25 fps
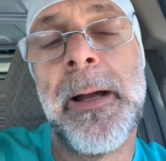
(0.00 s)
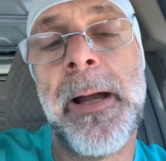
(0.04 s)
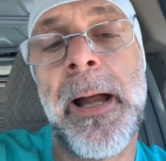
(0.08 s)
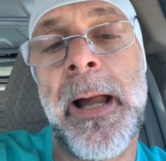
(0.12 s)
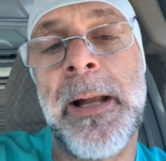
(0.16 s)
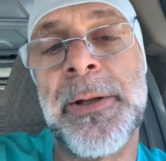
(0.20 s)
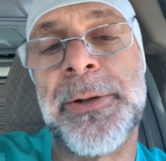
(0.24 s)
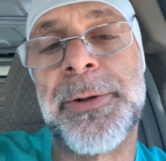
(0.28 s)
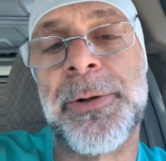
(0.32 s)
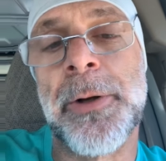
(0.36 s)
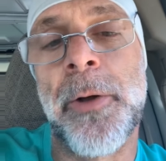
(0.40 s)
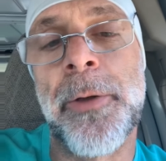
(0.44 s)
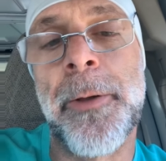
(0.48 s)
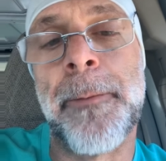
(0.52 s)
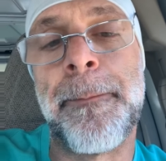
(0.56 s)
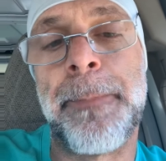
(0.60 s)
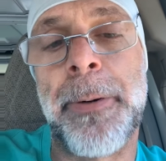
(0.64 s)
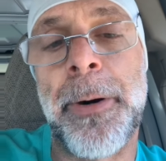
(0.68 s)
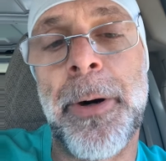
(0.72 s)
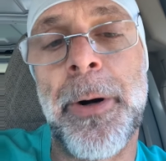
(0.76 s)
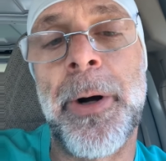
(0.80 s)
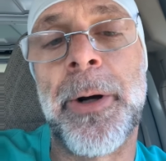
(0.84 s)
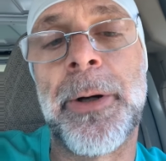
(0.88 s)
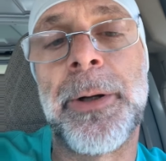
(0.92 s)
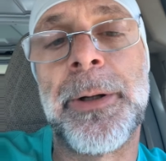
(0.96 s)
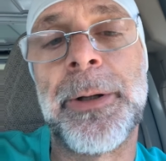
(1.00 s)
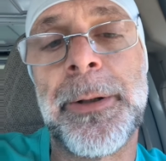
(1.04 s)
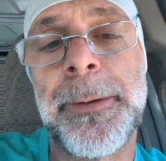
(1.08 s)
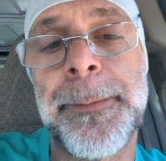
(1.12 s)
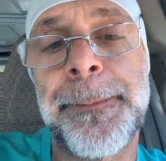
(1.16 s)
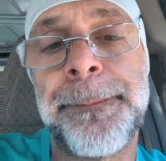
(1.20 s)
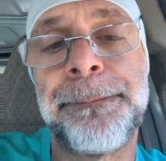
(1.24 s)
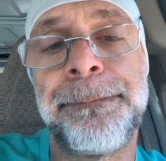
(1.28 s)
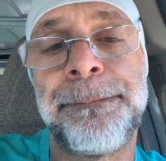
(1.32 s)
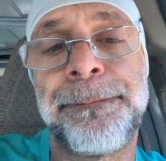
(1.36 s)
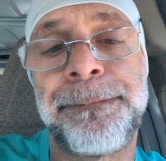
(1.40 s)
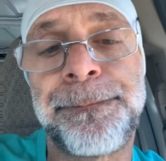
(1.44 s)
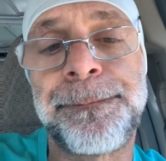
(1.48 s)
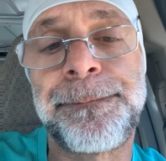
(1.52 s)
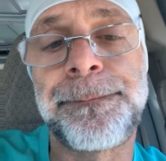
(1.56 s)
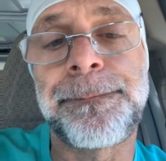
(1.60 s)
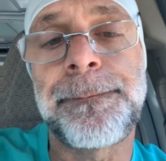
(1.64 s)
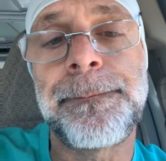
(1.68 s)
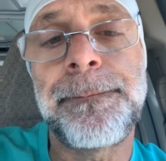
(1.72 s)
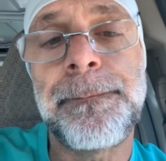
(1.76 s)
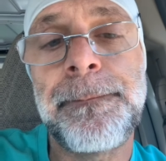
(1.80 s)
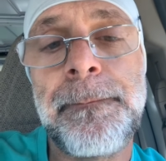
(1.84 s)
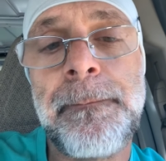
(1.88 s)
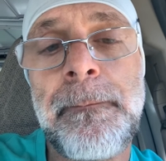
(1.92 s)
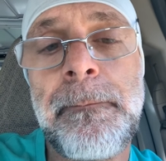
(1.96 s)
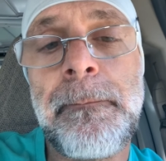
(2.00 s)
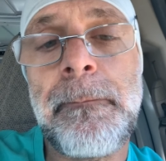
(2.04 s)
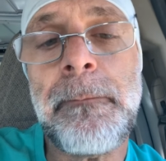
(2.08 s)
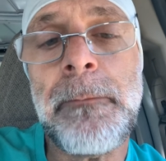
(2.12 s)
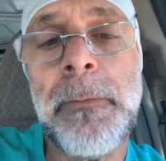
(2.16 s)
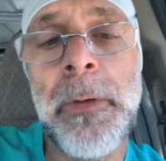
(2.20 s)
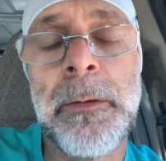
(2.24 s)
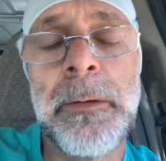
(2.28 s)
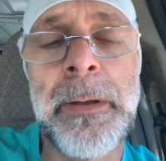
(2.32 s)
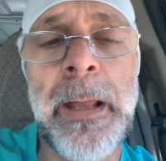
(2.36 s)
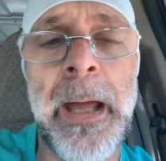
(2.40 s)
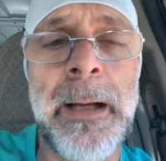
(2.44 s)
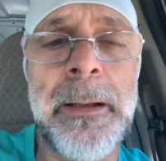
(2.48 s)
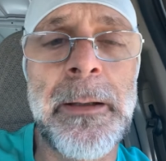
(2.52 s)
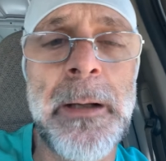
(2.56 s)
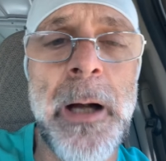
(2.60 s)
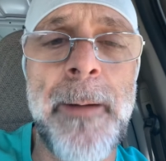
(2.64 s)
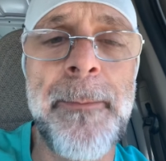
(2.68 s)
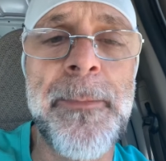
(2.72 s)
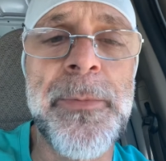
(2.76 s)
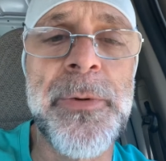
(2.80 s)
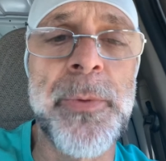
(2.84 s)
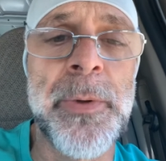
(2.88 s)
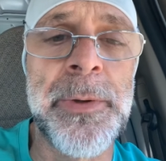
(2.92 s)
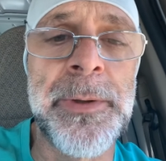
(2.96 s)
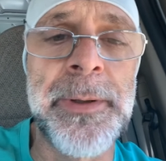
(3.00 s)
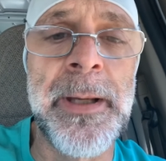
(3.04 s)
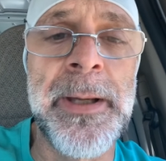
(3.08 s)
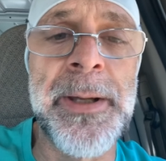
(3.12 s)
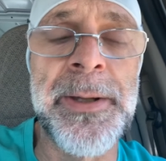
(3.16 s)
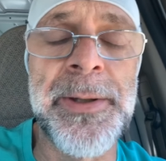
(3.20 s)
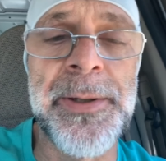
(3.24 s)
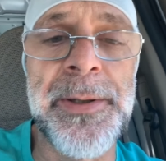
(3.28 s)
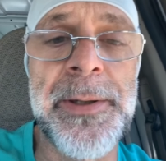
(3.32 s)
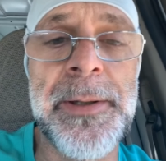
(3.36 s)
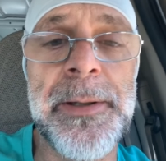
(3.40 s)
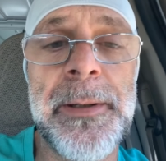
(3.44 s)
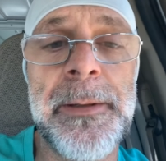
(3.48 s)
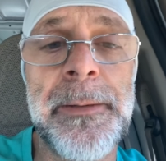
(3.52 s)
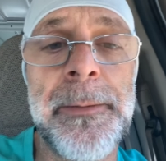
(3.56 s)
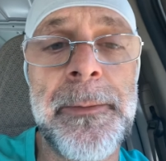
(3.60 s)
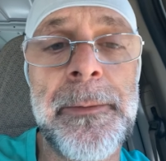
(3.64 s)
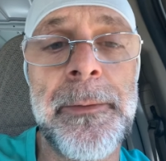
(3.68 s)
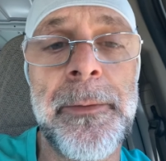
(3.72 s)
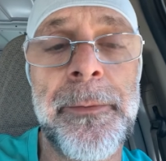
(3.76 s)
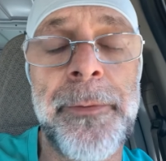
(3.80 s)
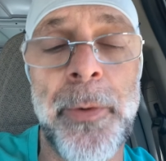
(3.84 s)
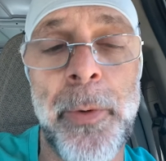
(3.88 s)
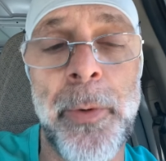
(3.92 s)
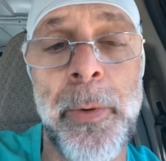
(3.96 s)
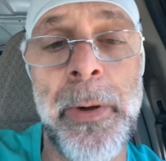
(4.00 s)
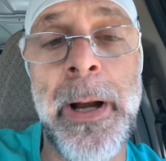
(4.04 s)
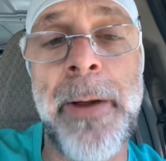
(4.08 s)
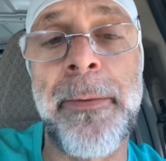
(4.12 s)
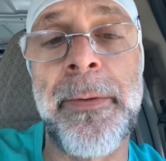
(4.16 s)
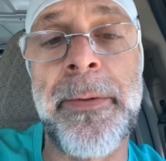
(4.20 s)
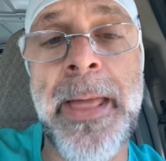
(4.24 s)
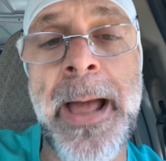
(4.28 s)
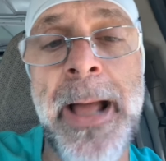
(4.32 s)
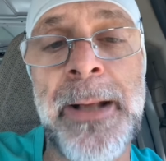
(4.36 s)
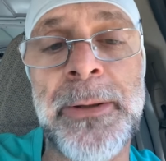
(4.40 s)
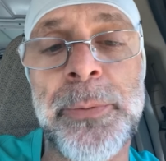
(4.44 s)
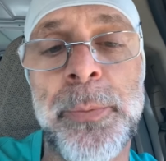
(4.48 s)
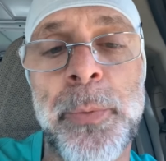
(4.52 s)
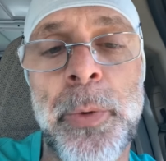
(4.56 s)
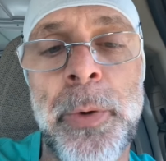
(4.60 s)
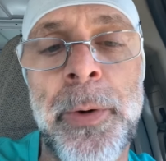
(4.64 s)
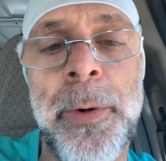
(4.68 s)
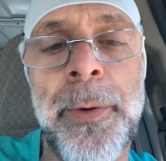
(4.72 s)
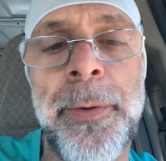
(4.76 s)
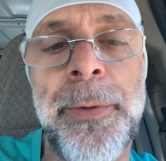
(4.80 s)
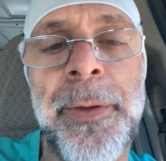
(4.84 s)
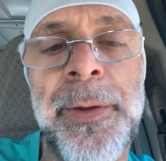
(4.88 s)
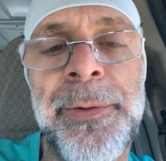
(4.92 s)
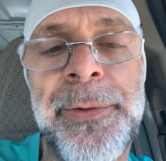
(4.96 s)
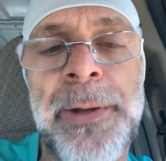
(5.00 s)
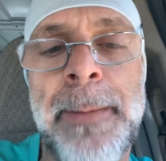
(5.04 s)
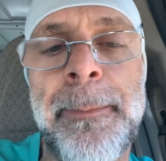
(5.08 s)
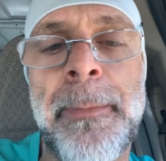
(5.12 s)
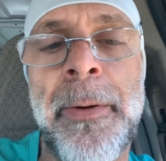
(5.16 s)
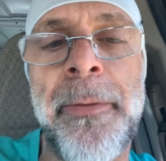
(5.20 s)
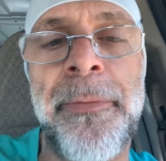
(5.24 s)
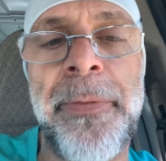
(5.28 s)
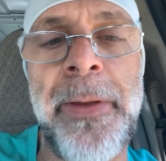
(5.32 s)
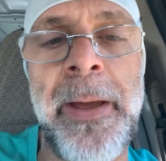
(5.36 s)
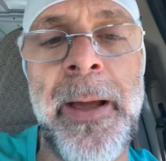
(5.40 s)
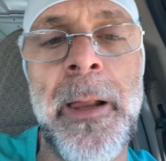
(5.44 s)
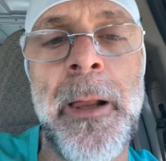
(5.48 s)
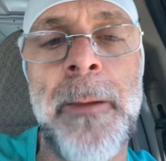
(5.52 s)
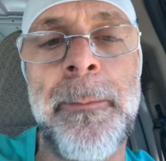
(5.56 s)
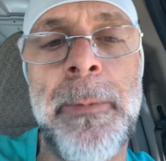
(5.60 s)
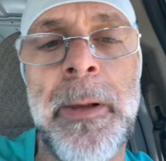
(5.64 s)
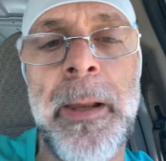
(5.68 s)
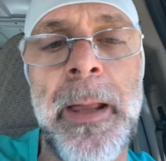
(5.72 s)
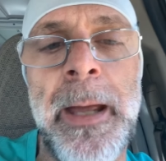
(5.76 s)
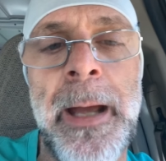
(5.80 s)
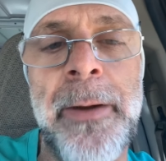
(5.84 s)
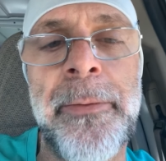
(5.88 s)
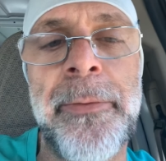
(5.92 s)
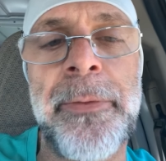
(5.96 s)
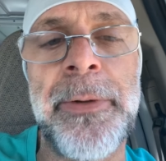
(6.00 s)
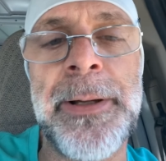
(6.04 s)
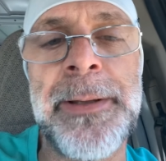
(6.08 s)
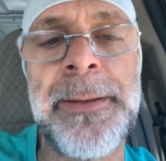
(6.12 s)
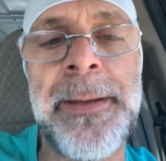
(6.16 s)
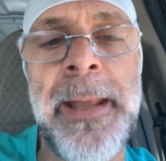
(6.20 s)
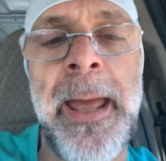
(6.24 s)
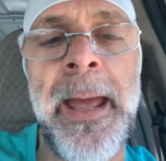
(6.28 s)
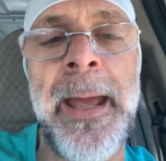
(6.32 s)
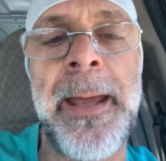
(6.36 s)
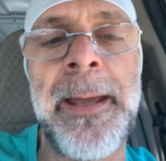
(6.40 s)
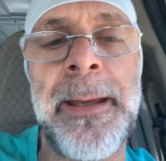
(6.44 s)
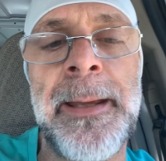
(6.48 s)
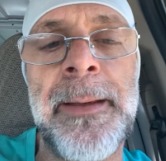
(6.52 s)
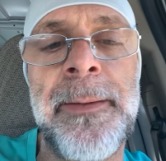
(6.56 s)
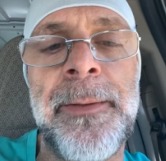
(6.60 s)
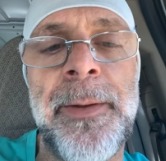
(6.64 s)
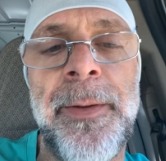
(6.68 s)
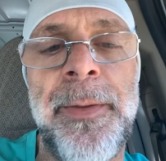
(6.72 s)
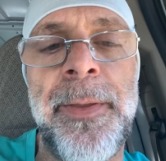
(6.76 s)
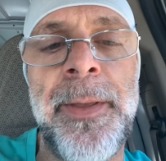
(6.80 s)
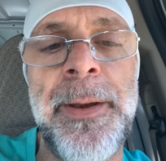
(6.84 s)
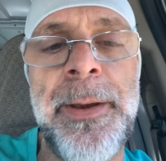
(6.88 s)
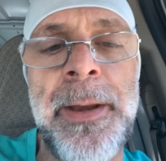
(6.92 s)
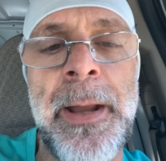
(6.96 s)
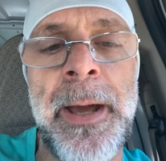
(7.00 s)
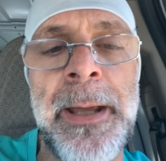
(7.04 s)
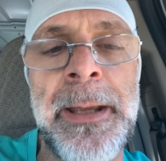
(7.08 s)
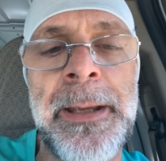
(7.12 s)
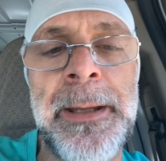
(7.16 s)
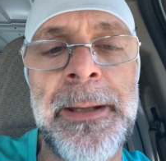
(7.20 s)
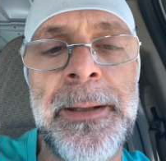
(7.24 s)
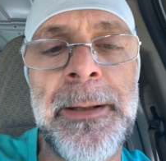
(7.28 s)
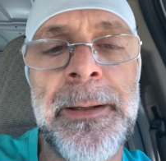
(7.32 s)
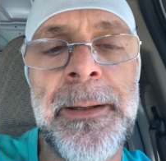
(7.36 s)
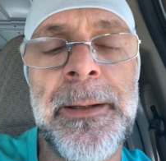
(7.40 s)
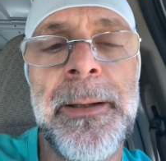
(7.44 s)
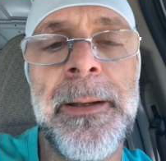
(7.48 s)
And so the perk that comes with this, for whatever that's worth, is I'm available every day into the night.